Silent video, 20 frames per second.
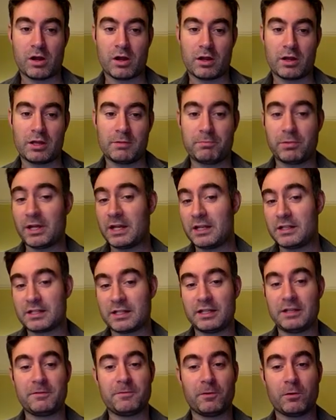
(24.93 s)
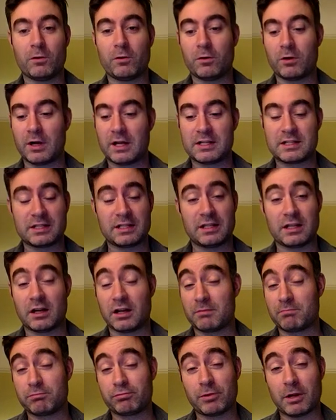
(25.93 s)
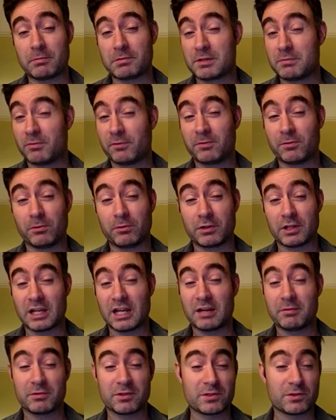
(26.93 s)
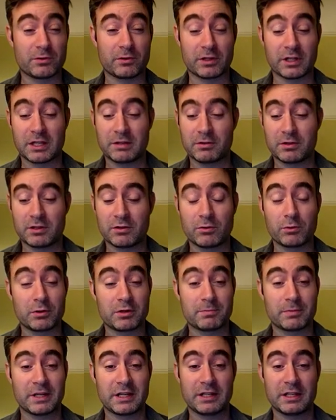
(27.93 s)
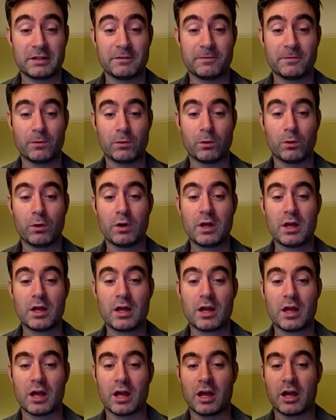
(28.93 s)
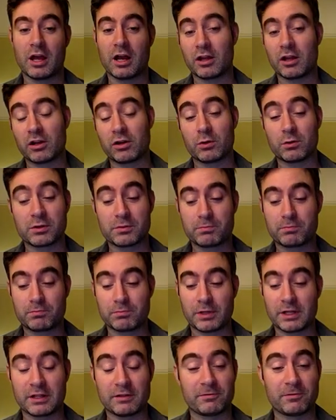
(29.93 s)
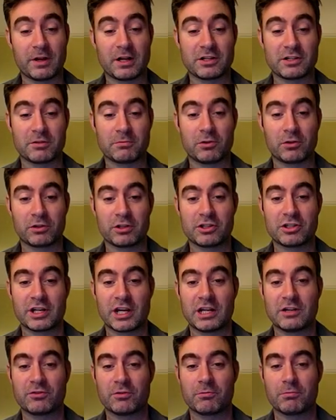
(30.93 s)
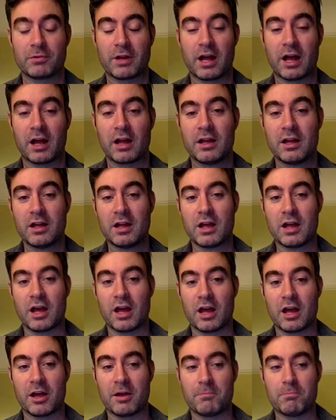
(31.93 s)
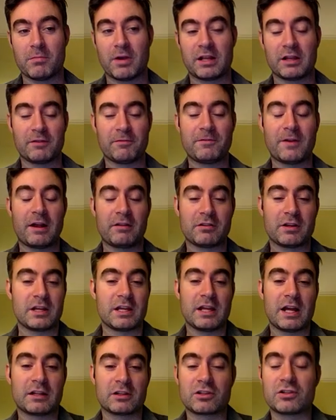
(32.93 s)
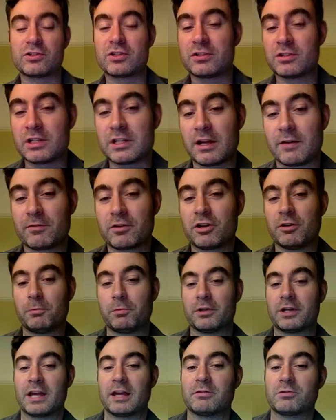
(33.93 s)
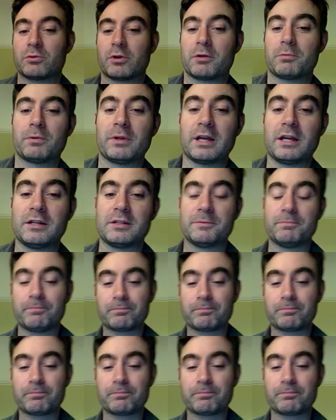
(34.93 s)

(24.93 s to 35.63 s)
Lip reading: He played e4 as I prepped him before the game and saw that he always played e4, and I always play the French. I'm not going to change from that. And I found that he did have a couple of games where he played